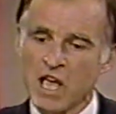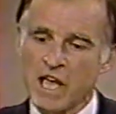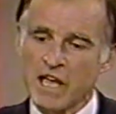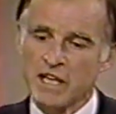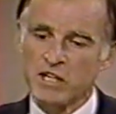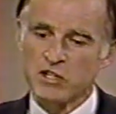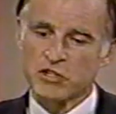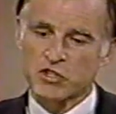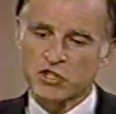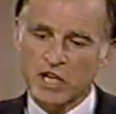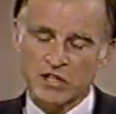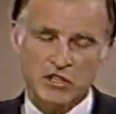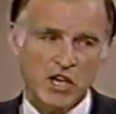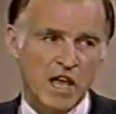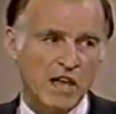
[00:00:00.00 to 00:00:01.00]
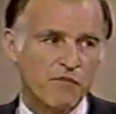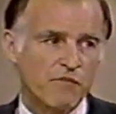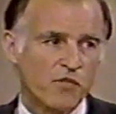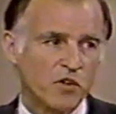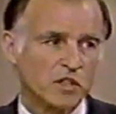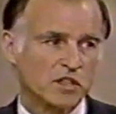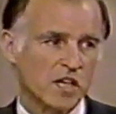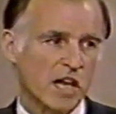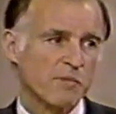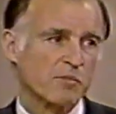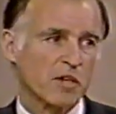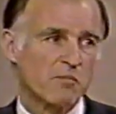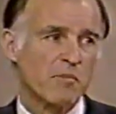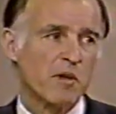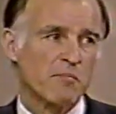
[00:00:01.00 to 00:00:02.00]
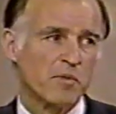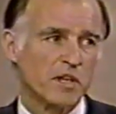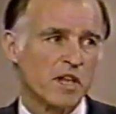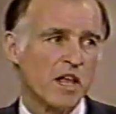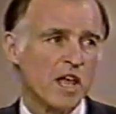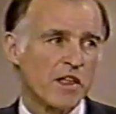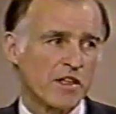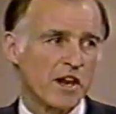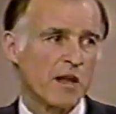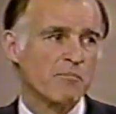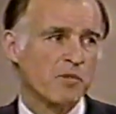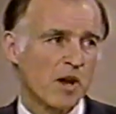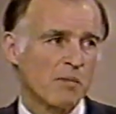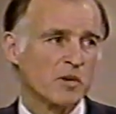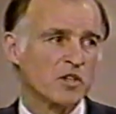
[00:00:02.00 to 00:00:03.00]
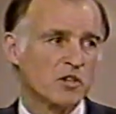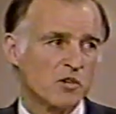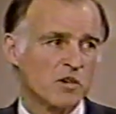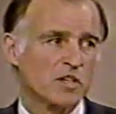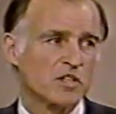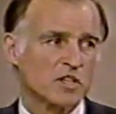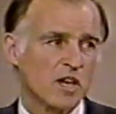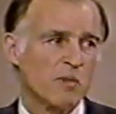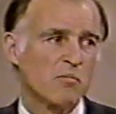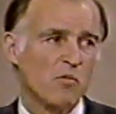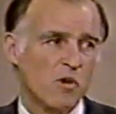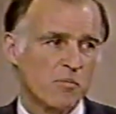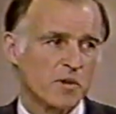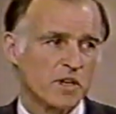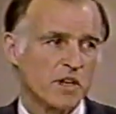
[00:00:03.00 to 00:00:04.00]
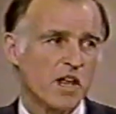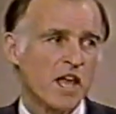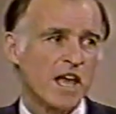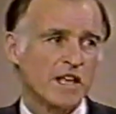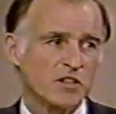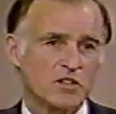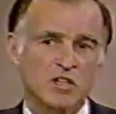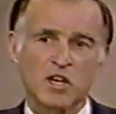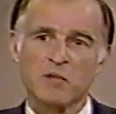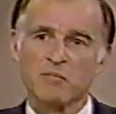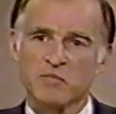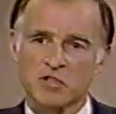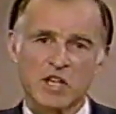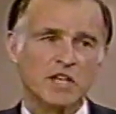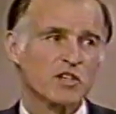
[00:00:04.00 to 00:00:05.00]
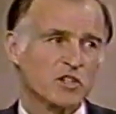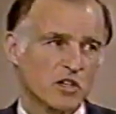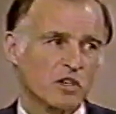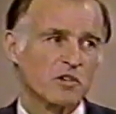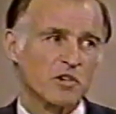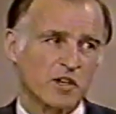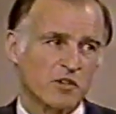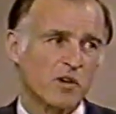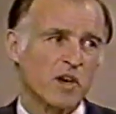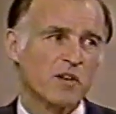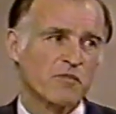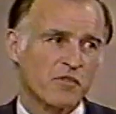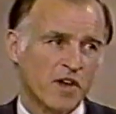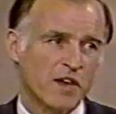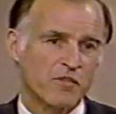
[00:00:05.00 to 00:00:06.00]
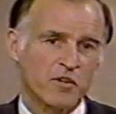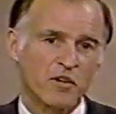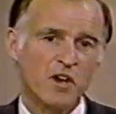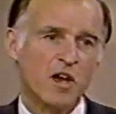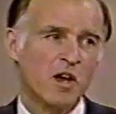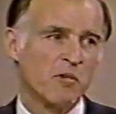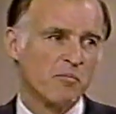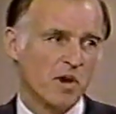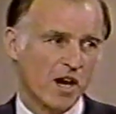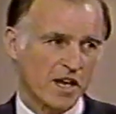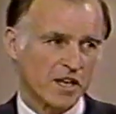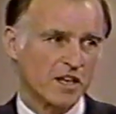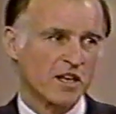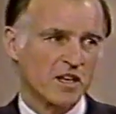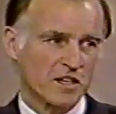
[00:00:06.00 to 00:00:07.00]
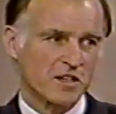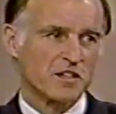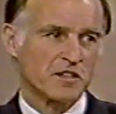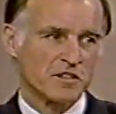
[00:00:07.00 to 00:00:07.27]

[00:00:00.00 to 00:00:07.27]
it is such a full-time commitment that I'm probably doing some woman and some set of children a great favor by uh,